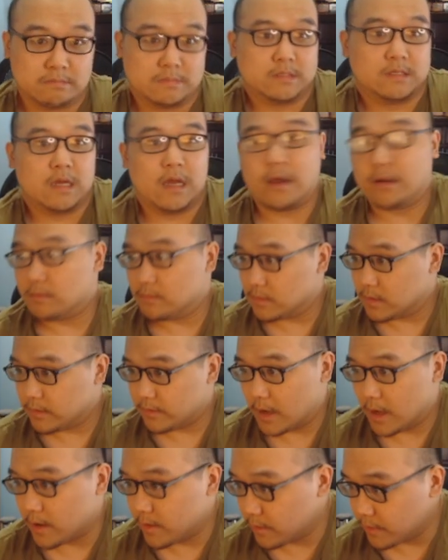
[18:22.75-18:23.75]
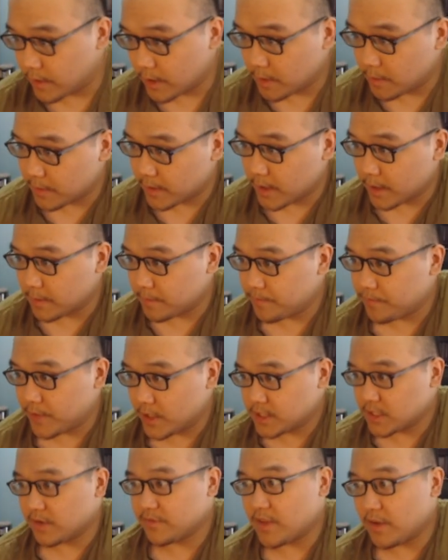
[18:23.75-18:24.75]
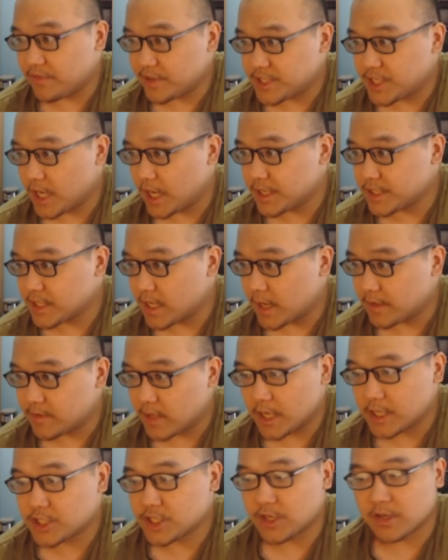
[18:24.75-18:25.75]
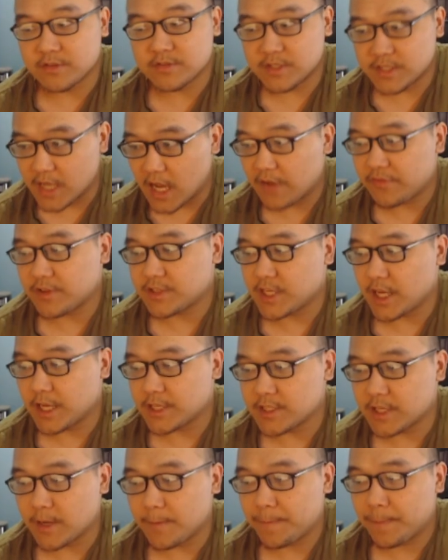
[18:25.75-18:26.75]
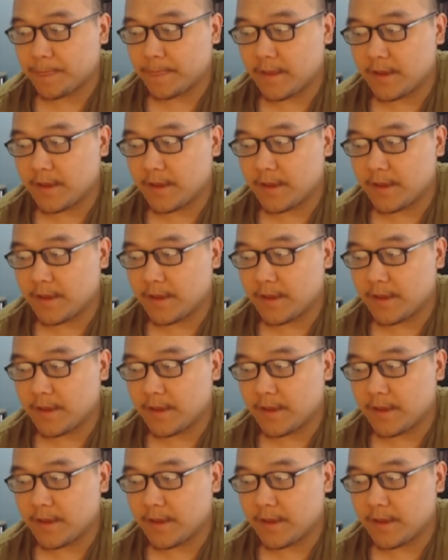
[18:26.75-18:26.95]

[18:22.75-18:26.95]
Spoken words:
I don't know, but yeah. They should have definitely changed that.